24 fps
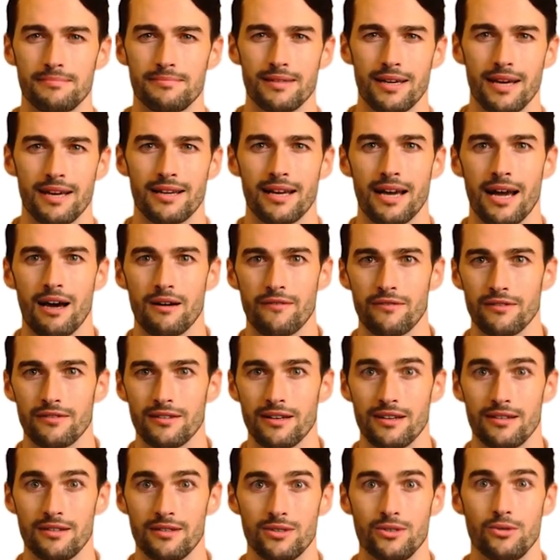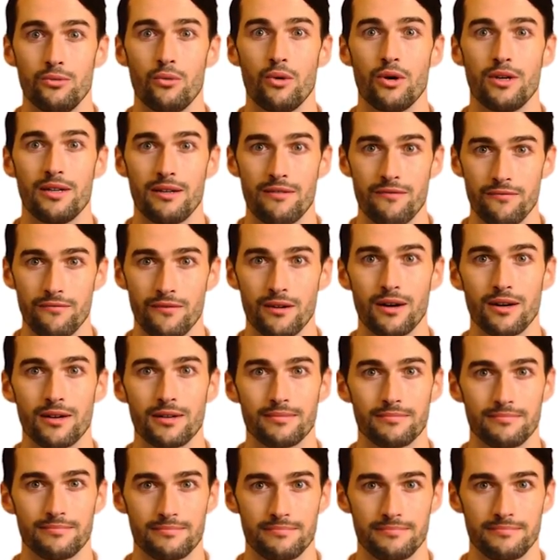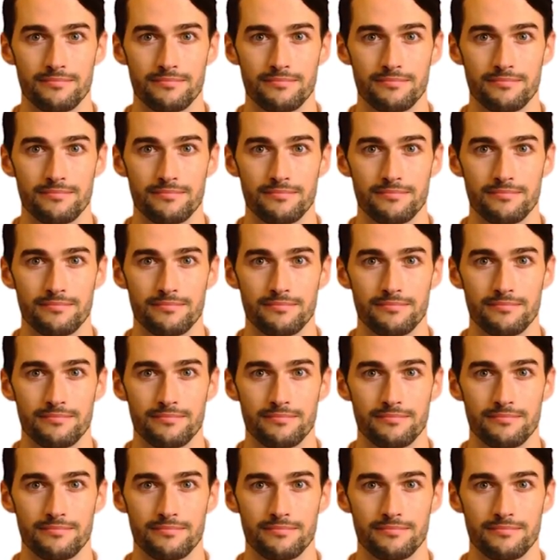And everything is working fine.